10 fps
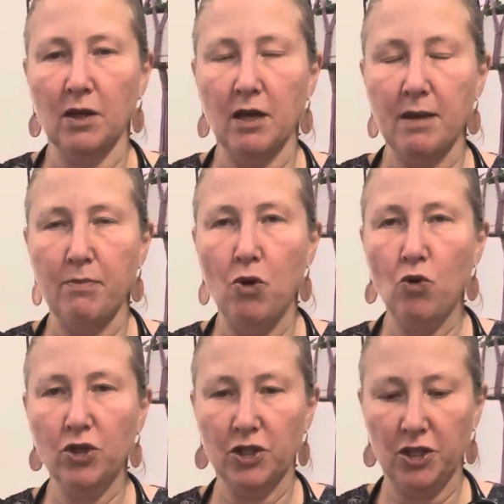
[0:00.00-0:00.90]

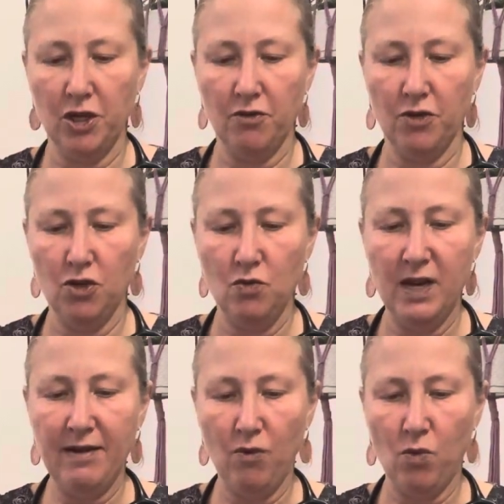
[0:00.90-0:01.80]
Important to know that you
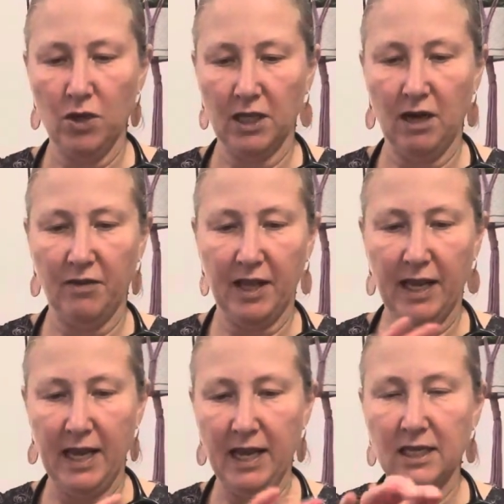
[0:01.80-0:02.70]
never want to cover the
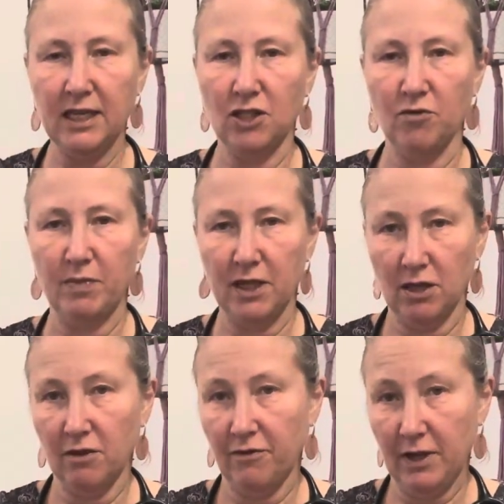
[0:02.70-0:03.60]
head unless you've been
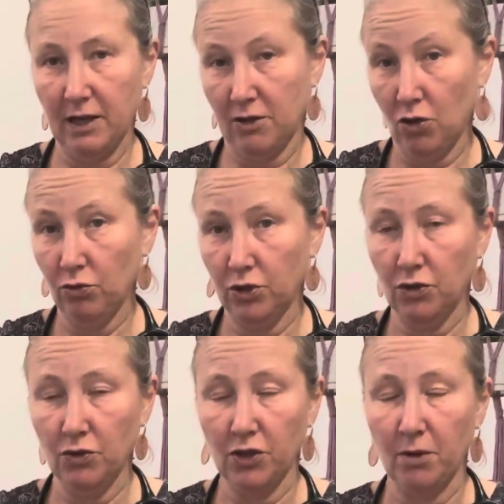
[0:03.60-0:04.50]
told to
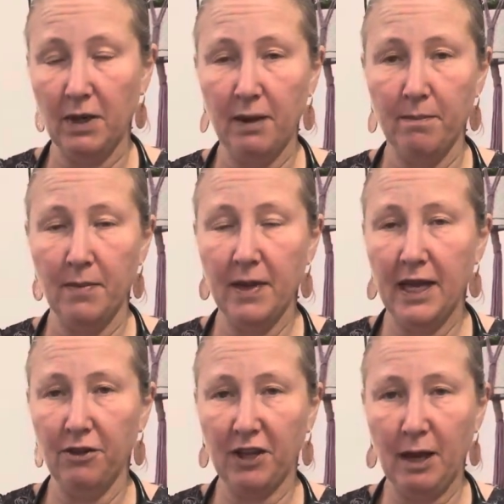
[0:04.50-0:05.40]
do so by
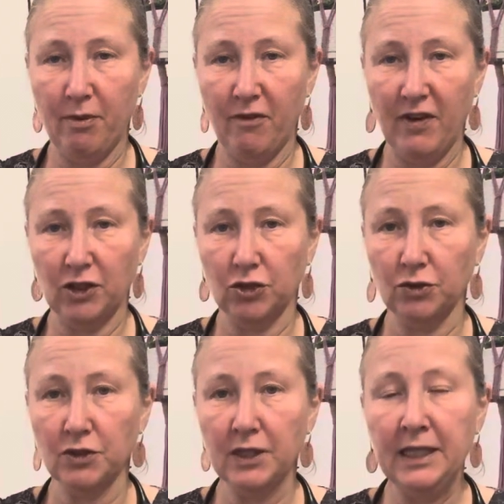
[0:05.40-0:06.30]
healthcare
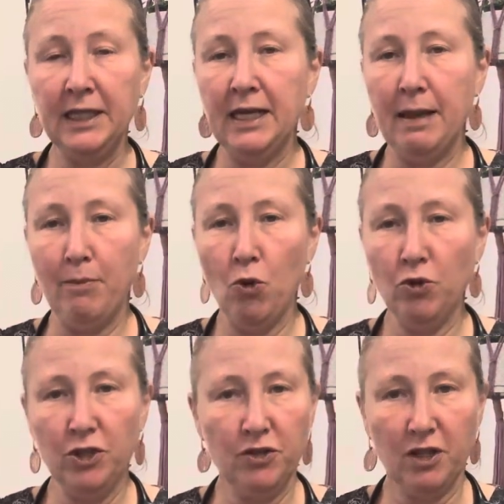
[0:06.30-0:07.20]
professionals.
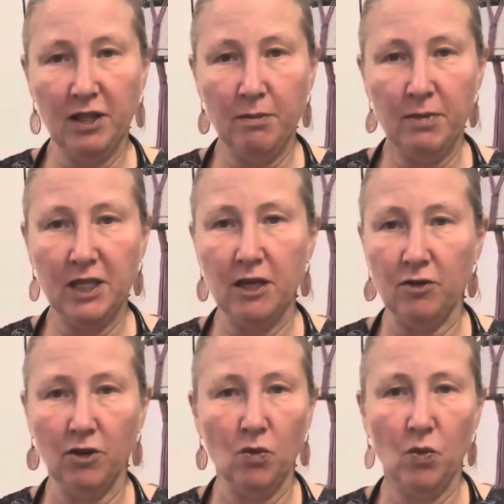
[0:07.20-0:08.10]
Important to use a thin
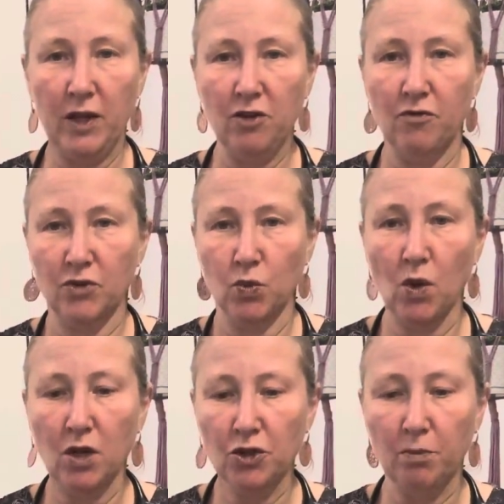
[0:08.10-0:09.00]
material. When you've
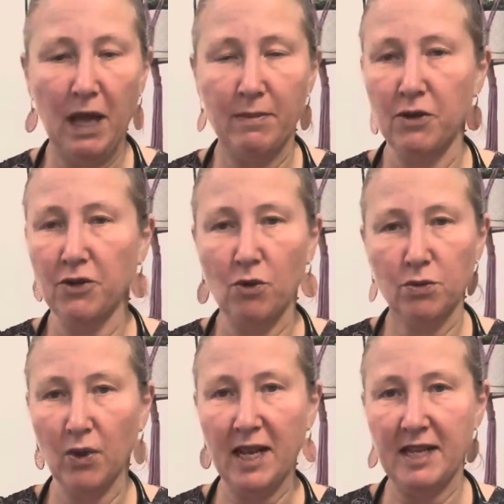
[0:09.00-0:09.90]
swaddled your baby, you don't want to
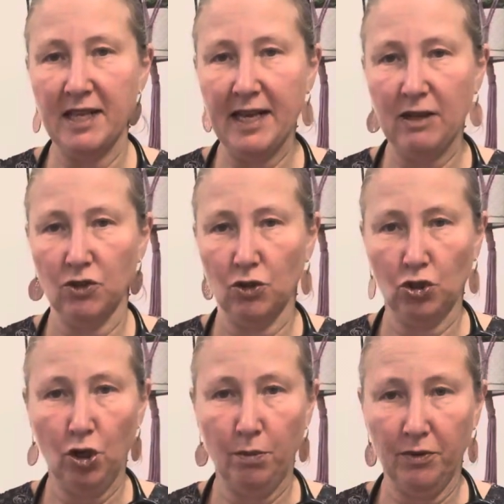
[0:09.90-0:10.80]
put anything else on
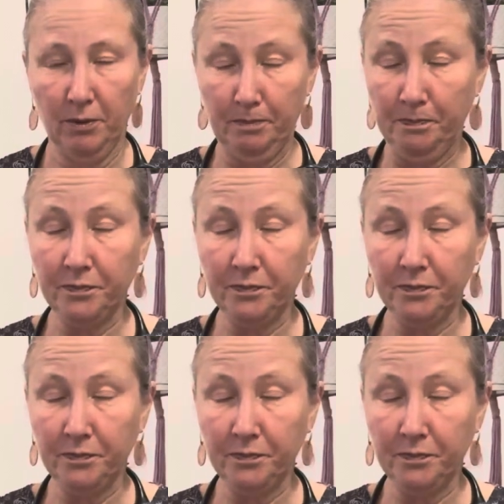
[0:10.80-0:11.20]
top of them.